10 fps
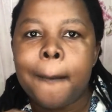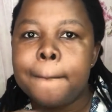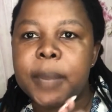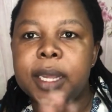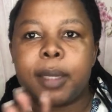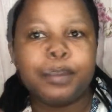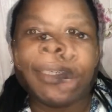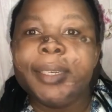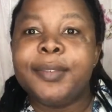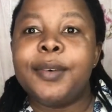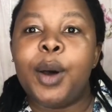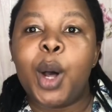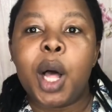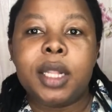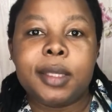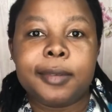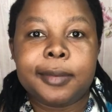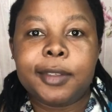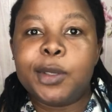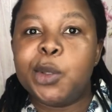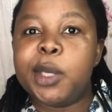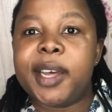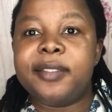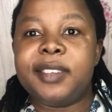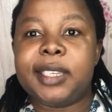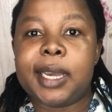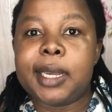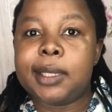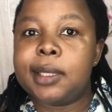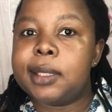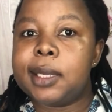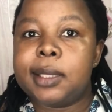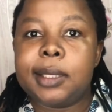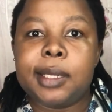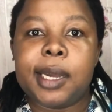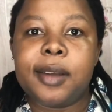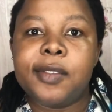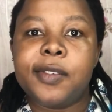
makeup look for all the people who have dates and stuff.